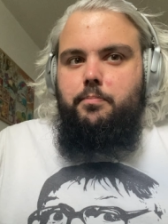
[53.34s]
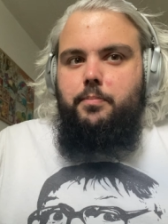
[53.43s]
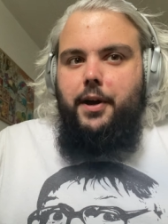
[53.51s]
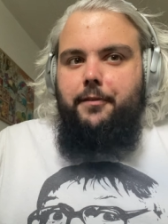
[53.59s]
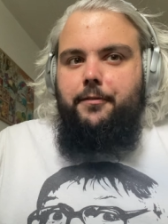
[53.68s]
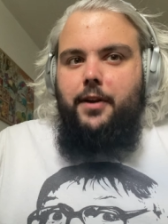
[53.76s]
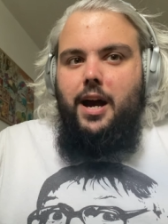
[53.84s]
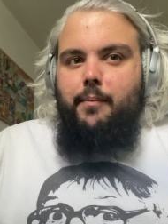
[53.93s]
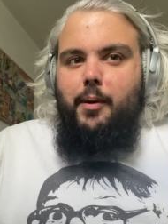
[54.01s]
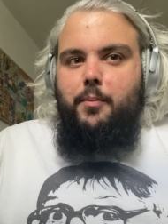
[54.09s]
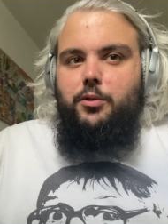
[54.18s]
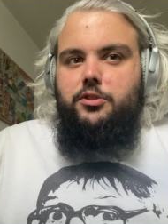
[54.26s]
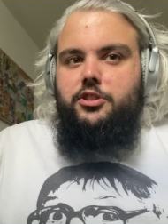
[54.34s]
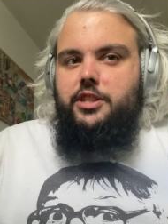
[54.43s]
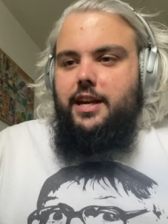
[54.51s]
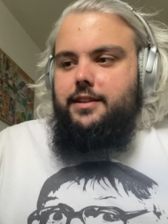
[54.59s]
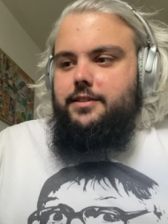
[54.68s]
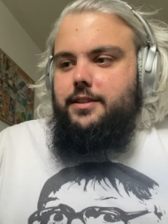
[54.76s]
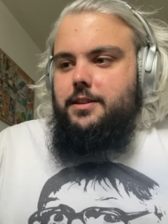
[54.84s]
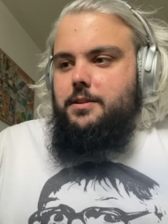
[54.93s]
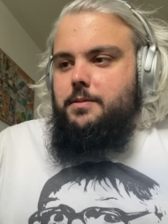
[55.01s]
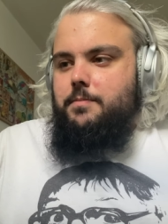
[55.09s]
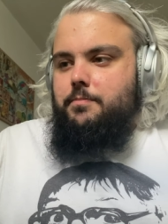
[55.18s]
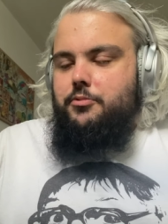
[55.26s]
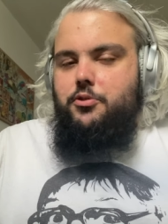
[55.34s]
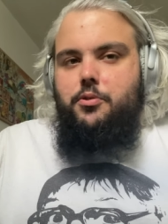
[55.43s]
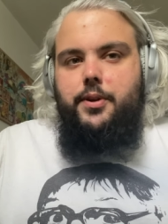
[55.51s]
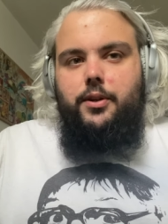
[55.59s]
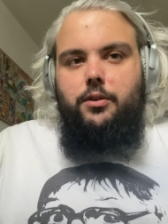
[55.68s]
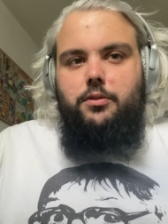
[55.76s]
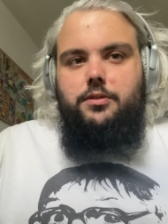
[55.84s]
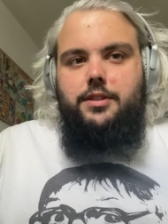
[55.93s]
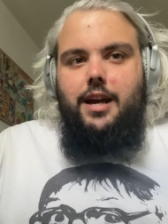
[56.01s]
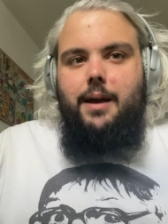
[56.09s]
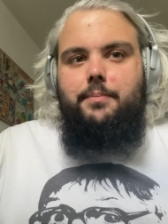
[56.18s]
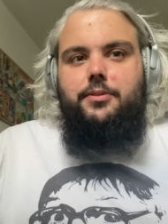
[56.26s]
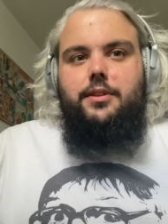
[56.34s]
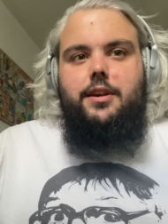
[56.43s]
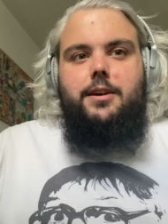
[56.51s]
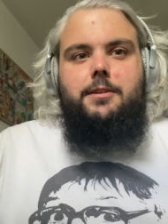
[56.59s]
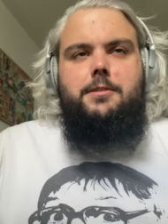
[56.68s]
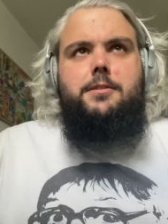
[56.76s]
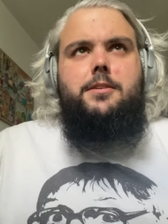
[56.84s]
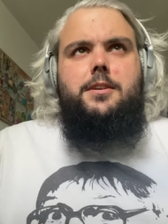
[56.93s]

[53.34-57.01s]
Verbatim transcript: by far my most checked in brewery on tap there